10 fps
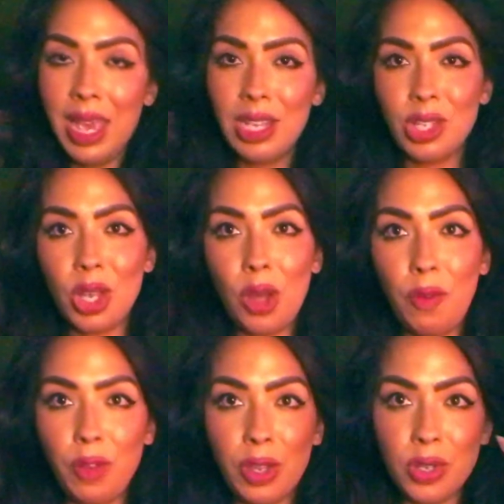So,
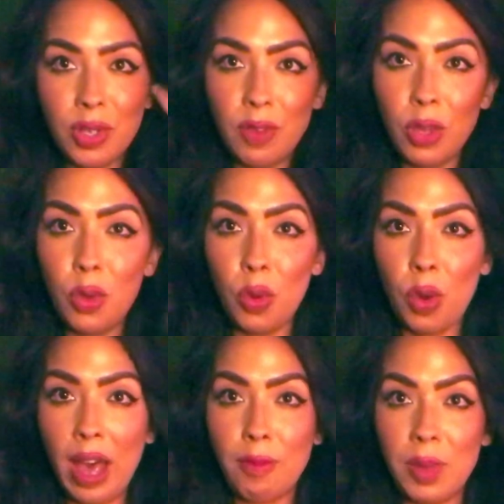for those of you who
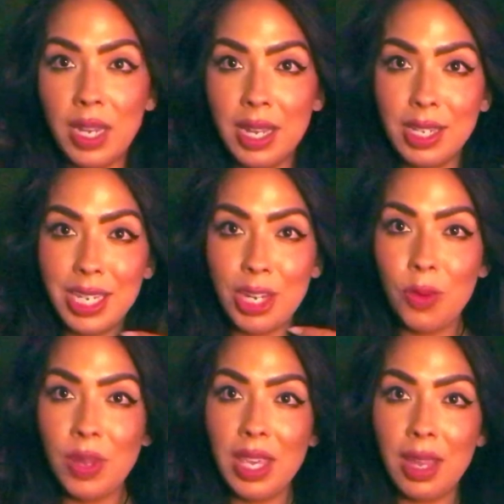have been
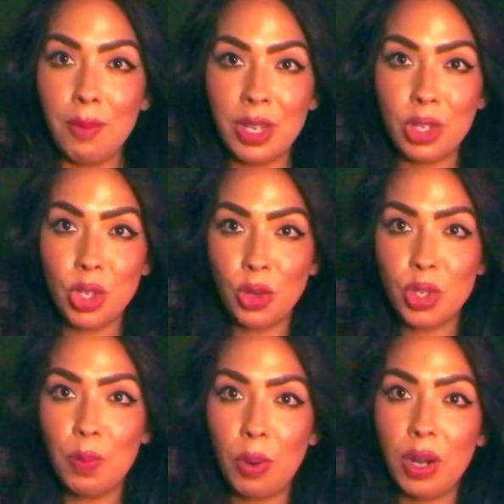continuing and been so
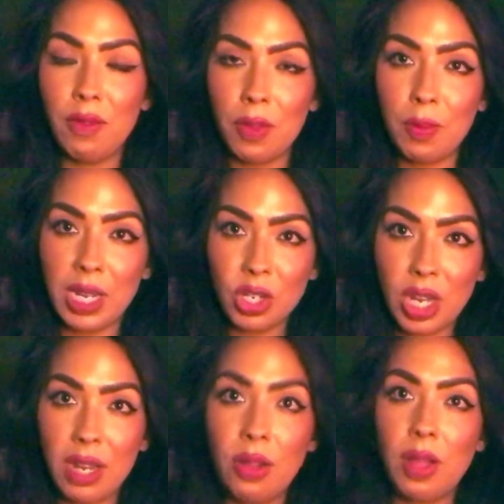supportive of my
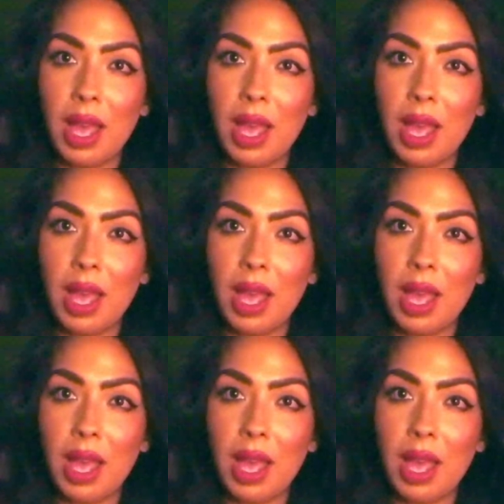channel,